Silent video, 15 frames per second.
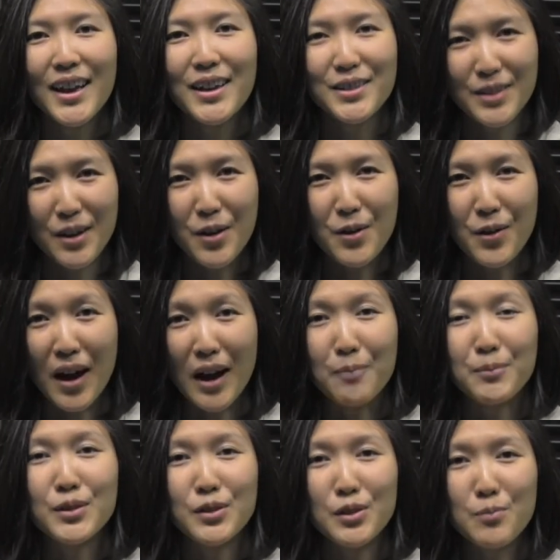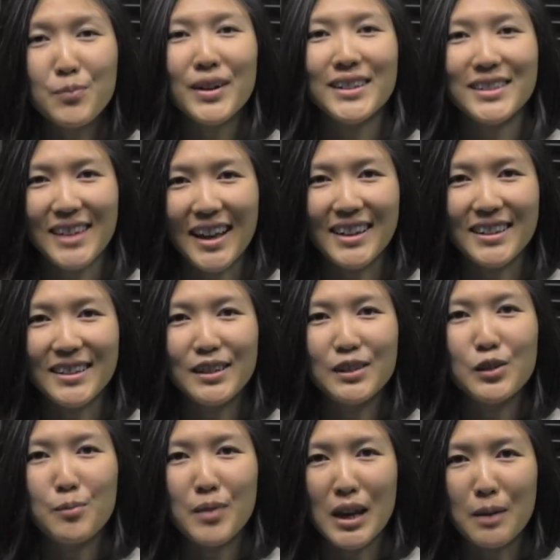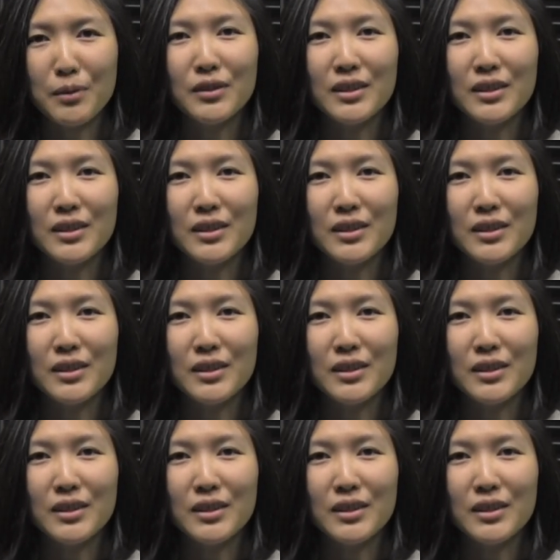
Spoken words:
So I'm super excited to be able